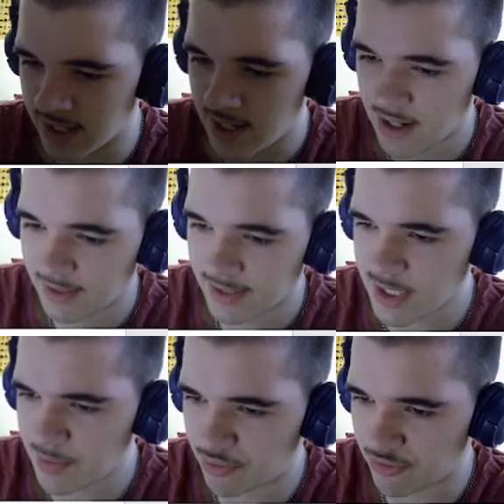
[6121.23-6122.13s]
Is this
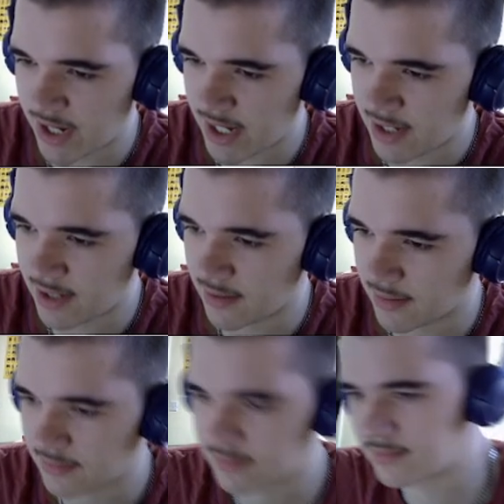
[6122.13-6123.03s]
pre...
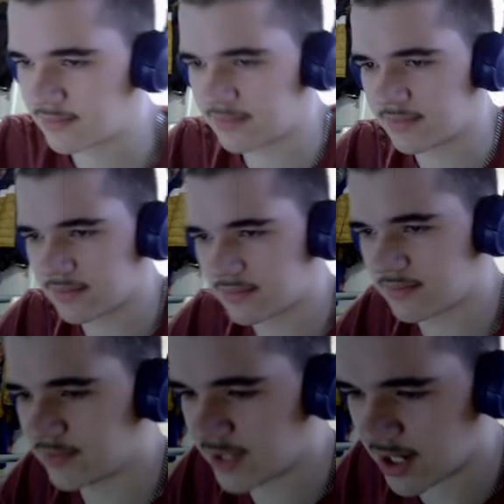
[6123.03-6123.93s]
No.